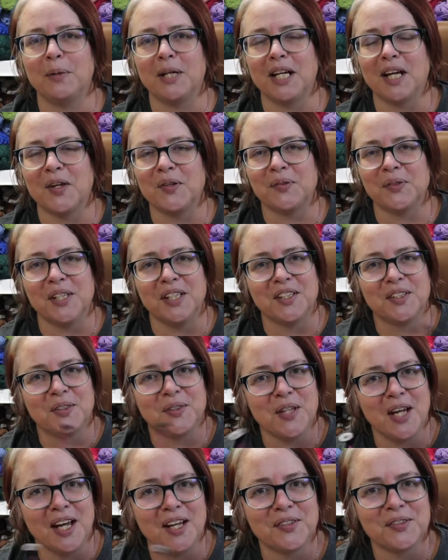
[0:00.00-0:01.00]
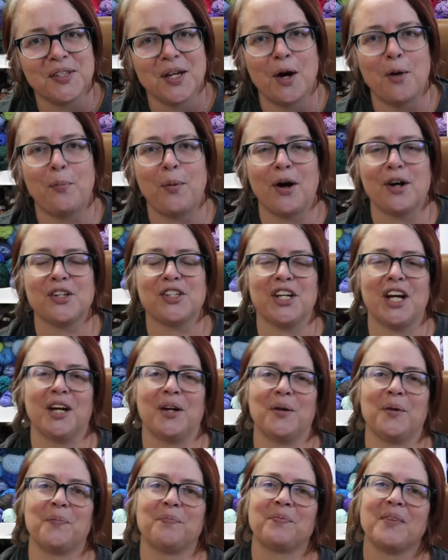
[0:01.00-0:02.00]
because it does help our
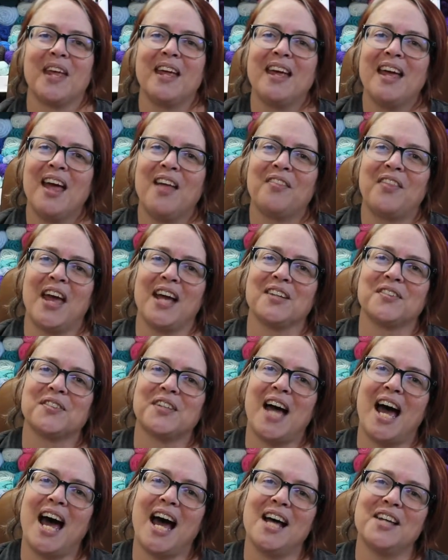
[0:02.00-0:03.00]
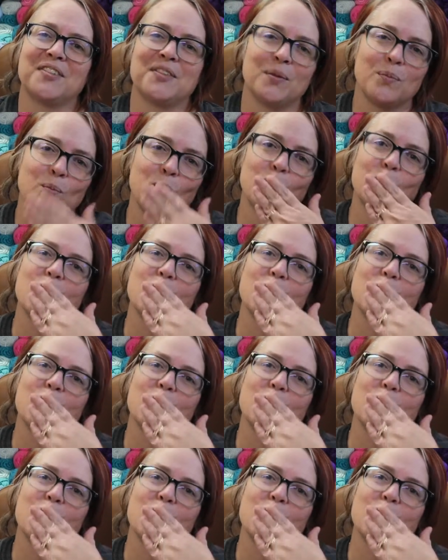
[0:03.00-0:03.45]
channel. Thanks, guys.